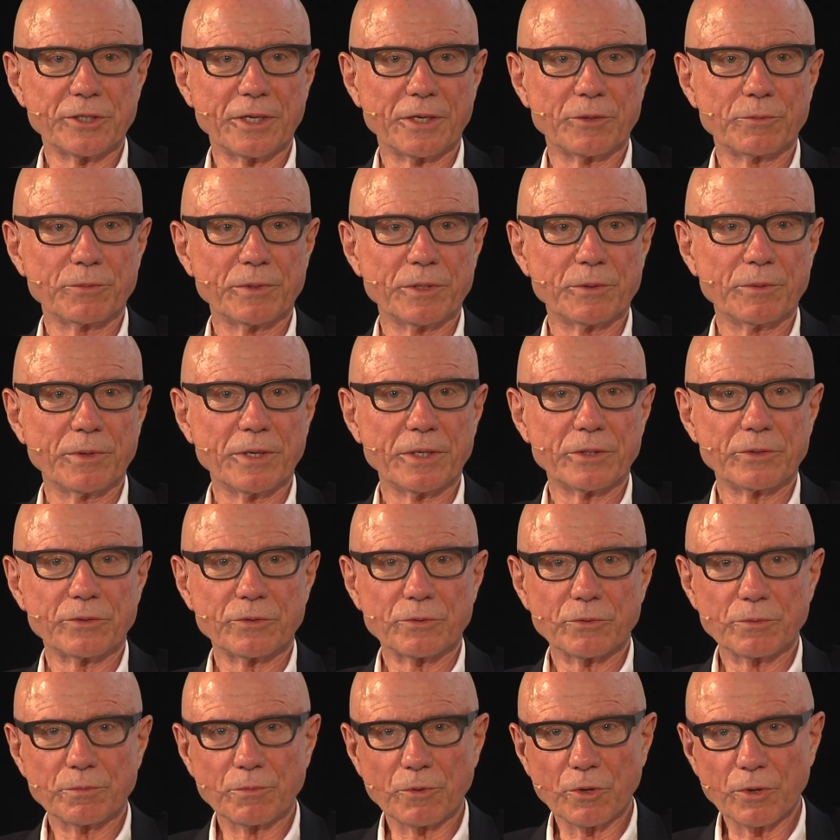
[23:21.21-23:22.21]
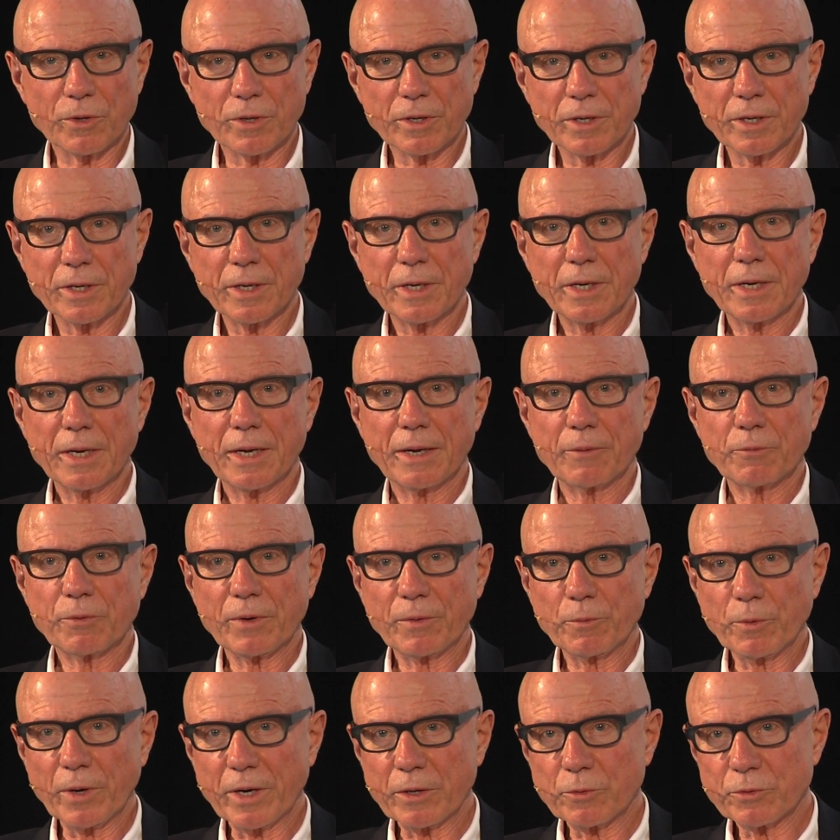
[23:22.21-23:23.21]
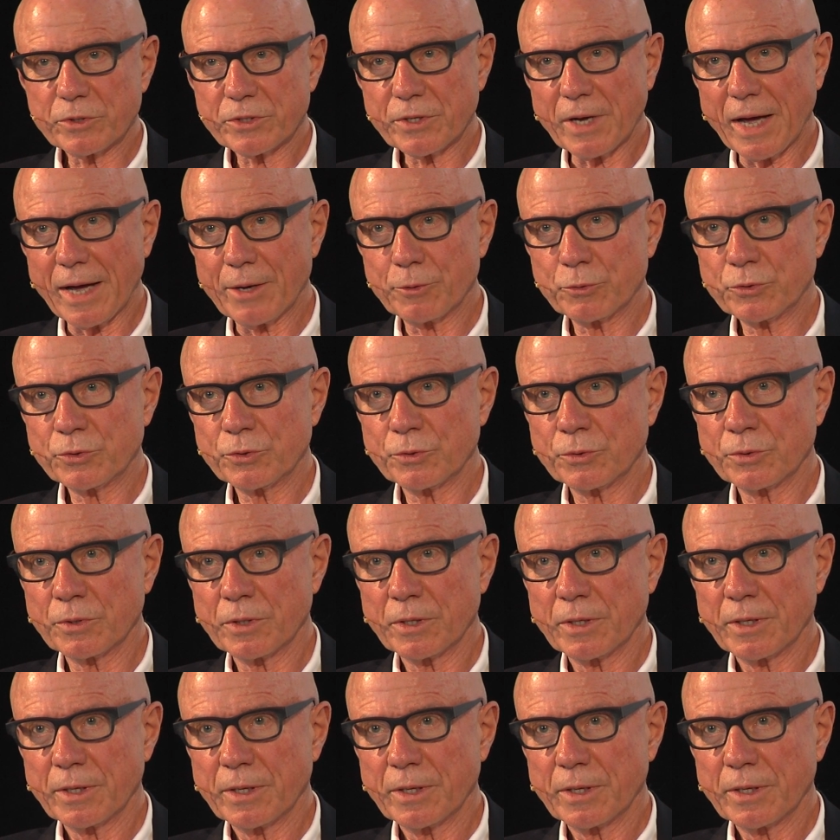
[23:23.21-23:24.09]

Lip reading: and we went through more. One was how to,